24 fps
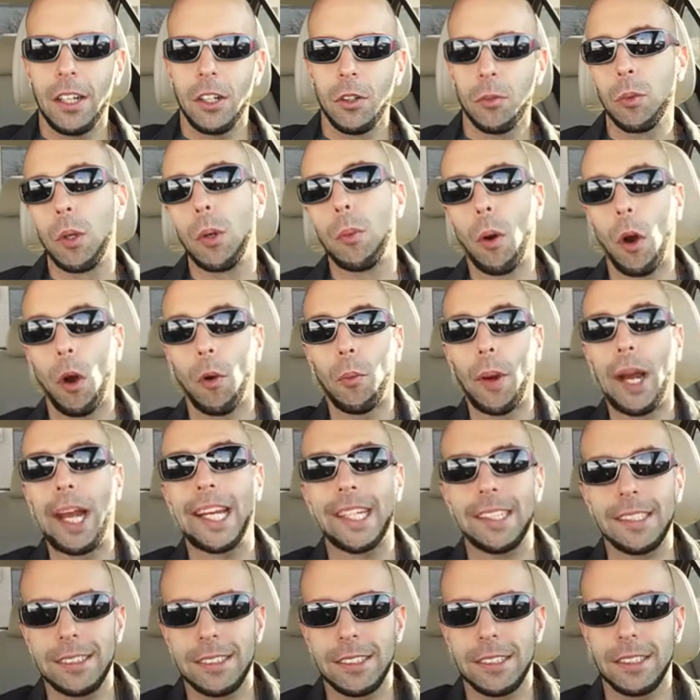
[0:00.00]
we were
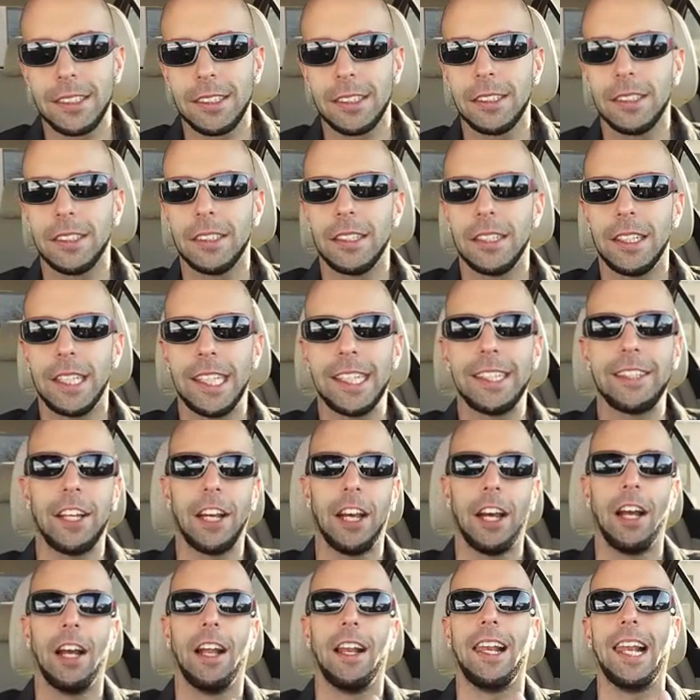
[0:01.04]
raised in
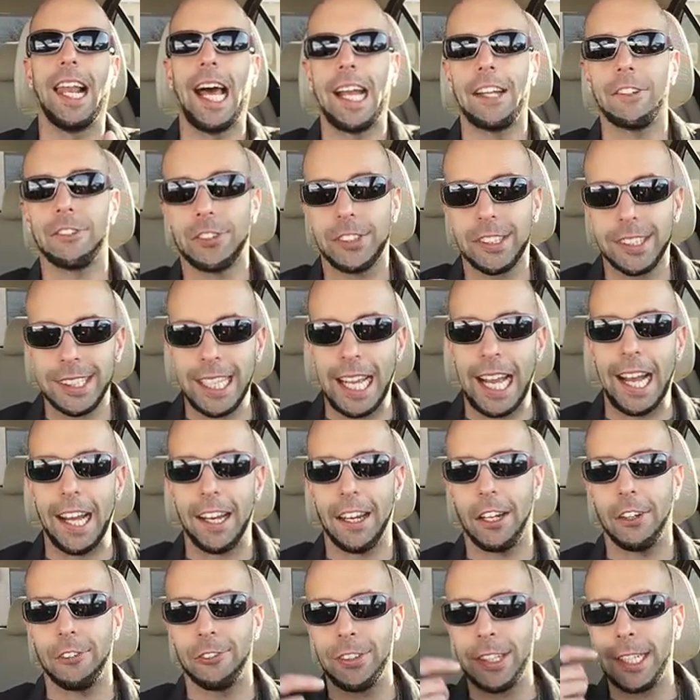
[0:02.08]
a
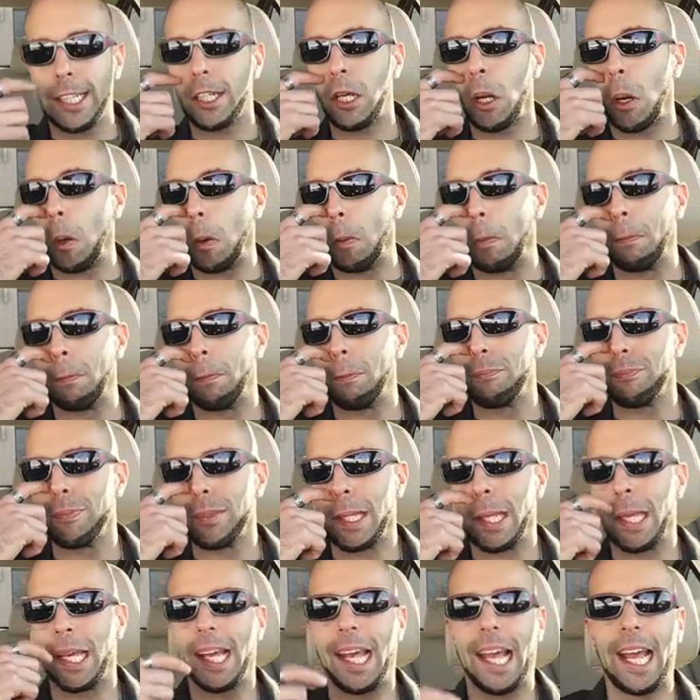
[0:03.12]
lifestyle of ego.
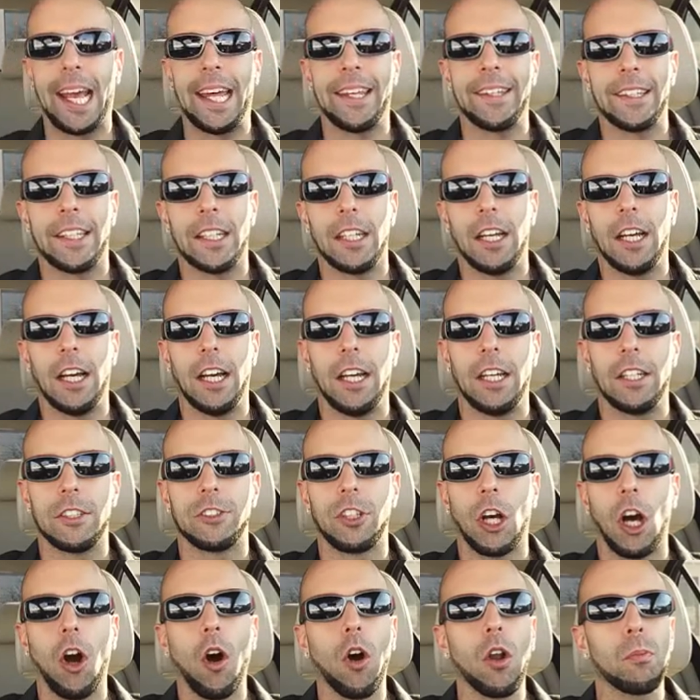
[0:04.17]
And
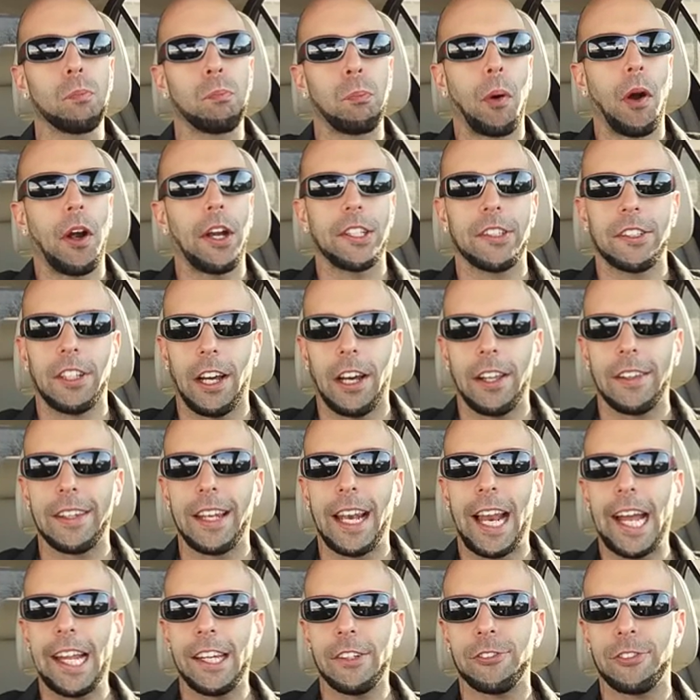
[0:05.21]
the whole point on
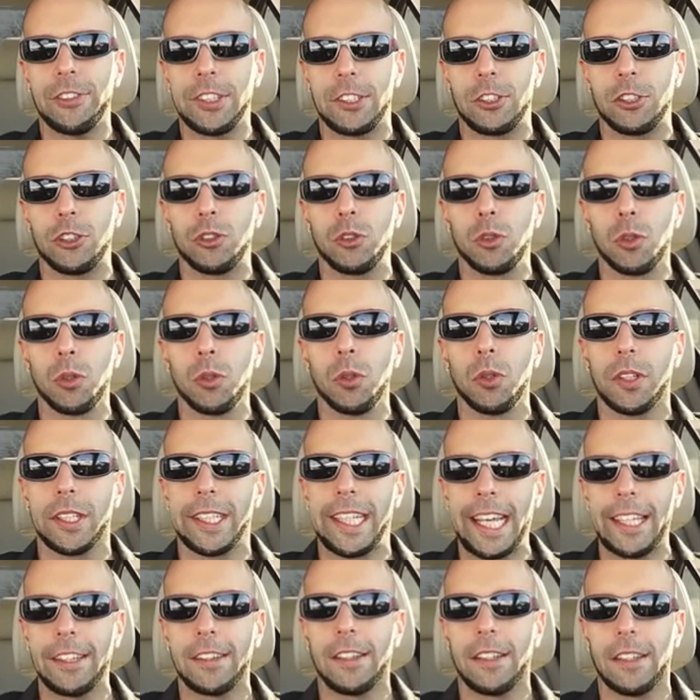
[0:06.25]
life is to
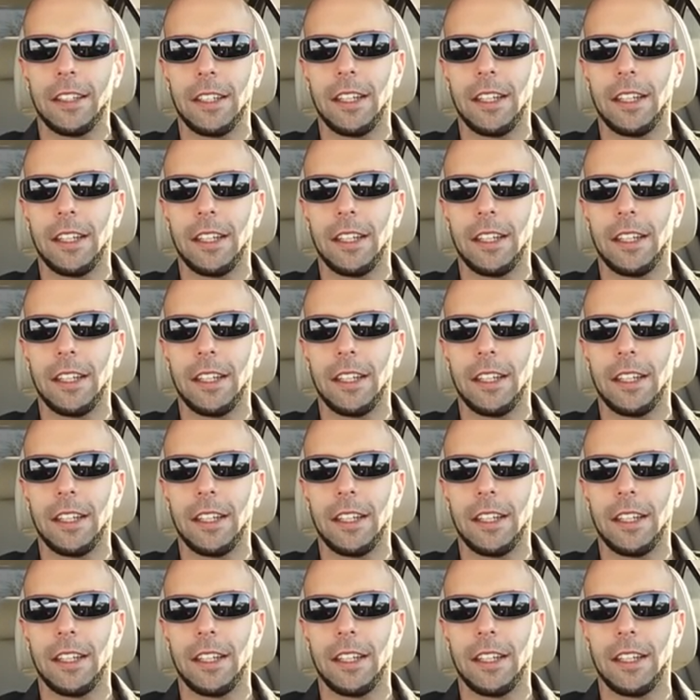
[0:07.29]
get